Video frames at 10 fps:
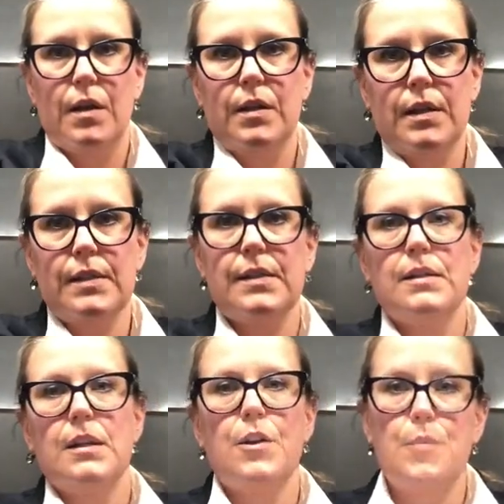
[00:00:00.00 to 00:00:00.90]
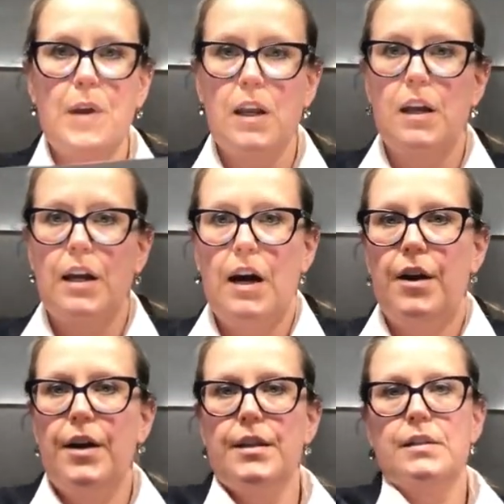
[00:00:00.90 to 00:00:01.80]
This is another bag I
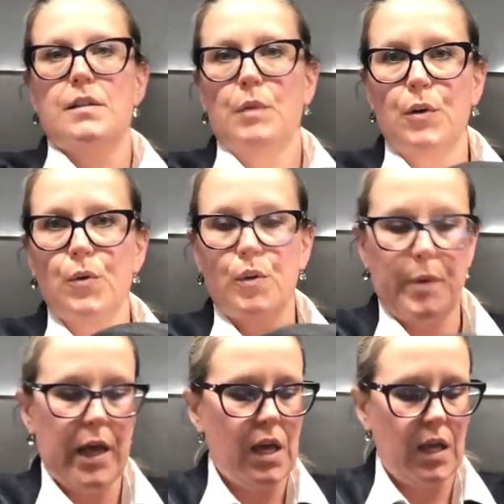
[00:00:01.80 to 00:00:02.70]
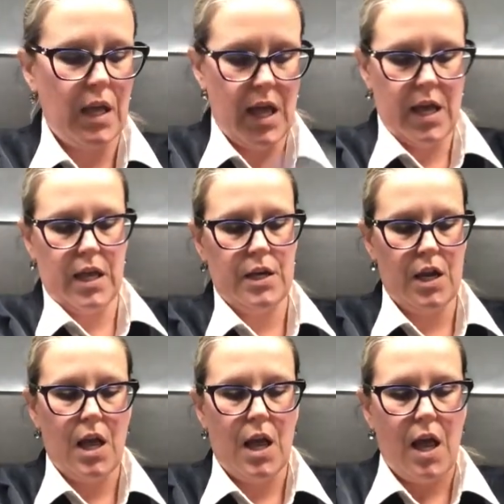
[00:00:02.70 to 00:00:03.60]
carry. This is my cooler bag,
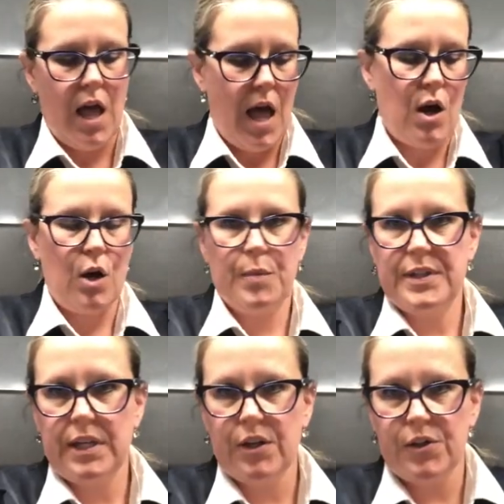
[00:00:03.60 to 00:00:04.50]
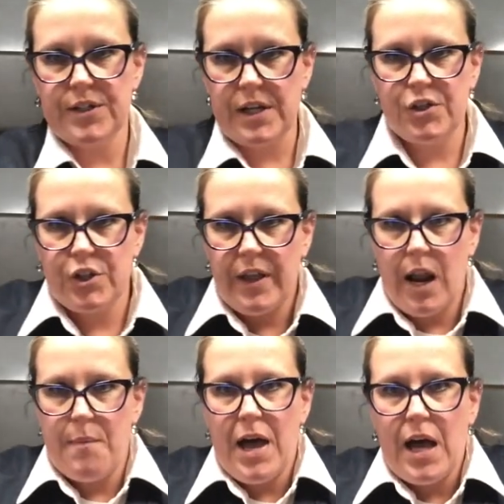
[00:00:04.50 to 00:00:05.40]
and at our particular station that
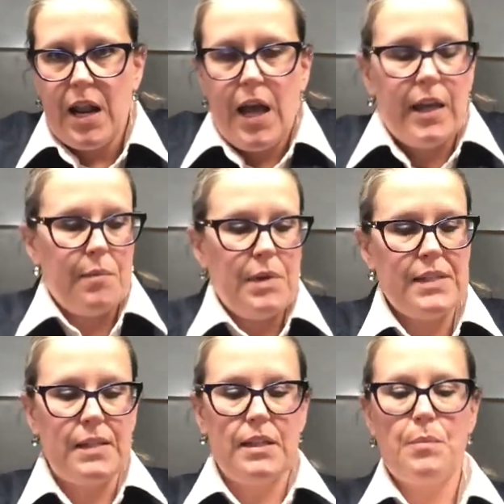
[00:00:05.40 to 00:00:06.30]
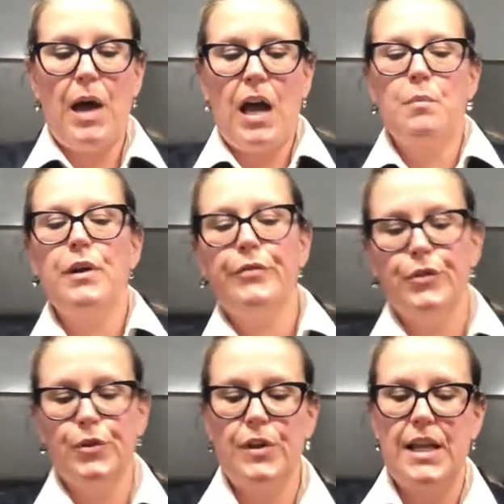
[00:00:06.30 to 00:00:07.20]
I'm at, I can basically pack my
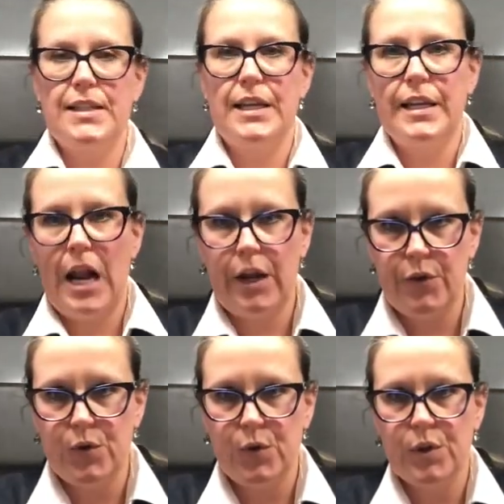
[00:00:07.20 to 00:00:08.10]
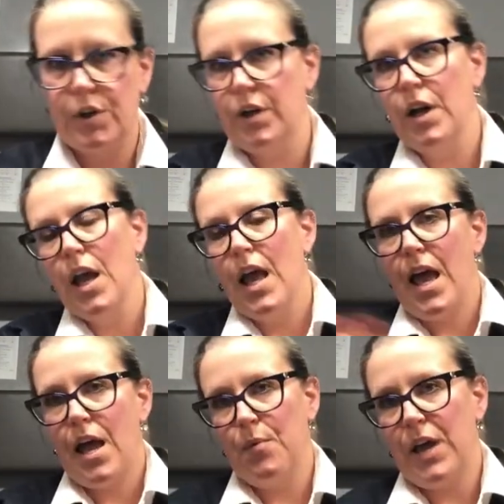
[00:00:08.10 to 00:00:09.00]
food and take it out of the cooler,
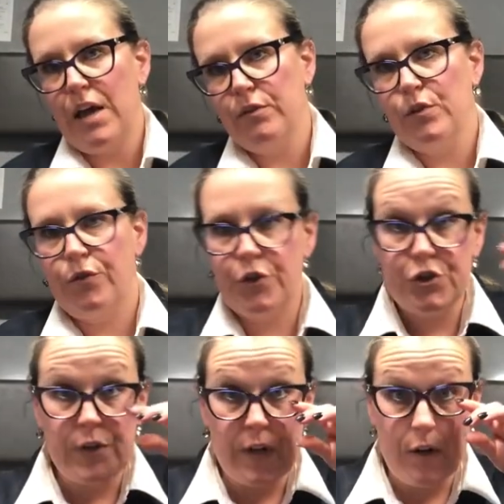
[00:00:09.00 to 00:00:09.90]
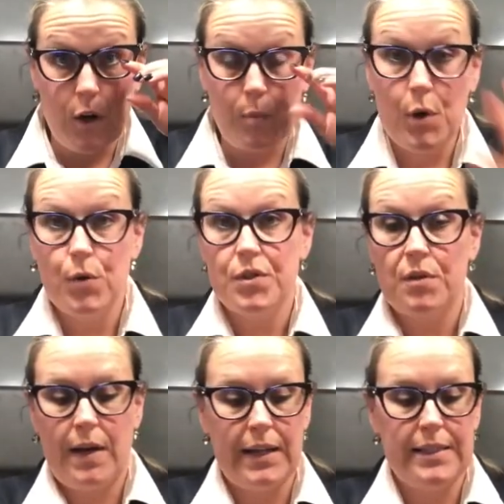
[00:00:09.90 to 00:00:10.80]
and we have a refrigerator in our post,
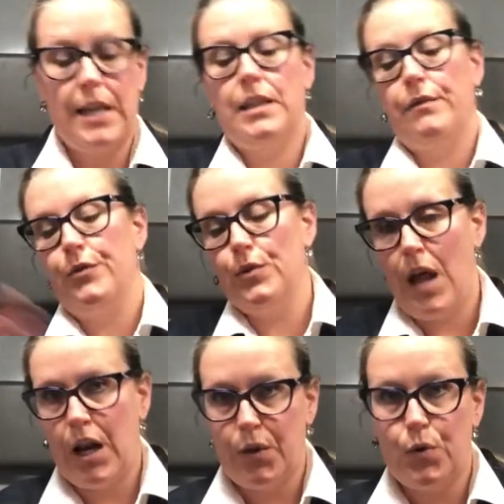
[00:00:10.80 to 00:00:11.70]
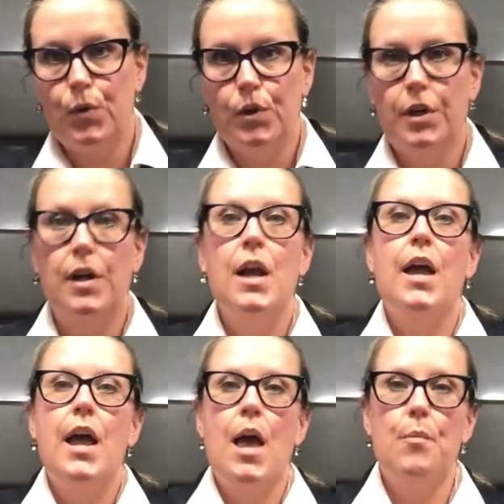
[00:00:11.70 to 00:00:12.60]
so I can take the food out of the cooler
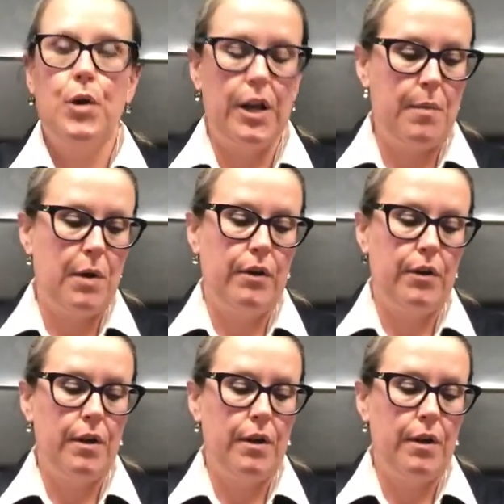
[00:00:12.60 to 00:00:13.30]
and put it in my